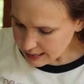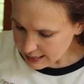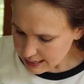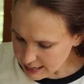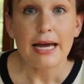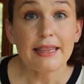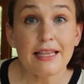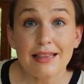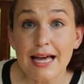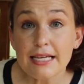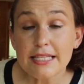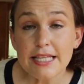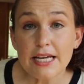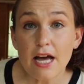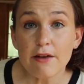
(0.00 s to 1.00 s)
And the
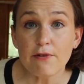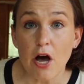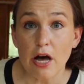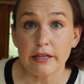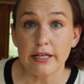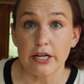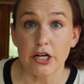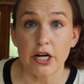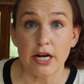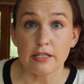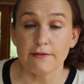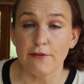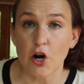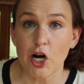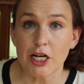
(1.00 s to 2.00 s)
last thing I've gotten here
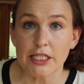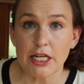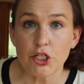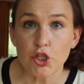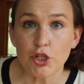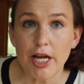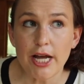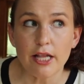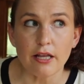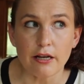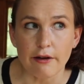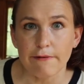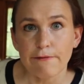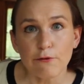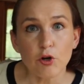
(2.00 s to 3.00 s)
as far as internet,
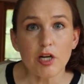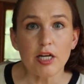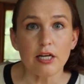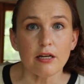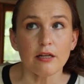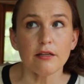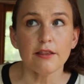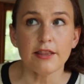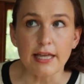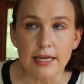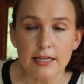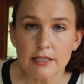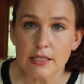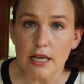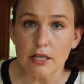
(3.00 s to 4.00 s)
like free
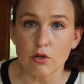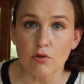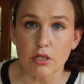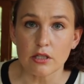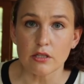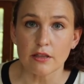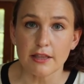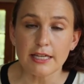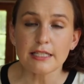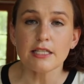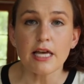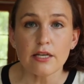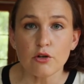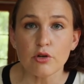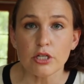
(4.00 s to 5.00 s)
things that you
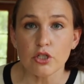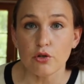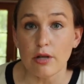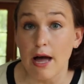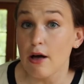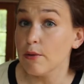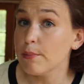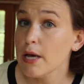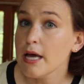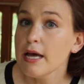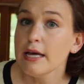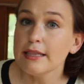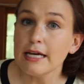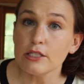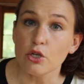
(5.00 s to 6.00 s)
can do to help
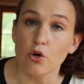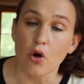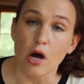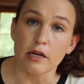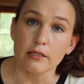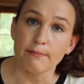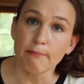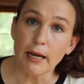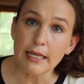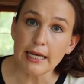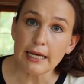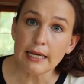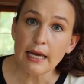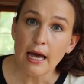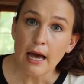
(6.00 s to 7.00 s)
that don't cost
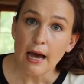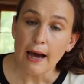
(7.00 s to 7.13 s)
money,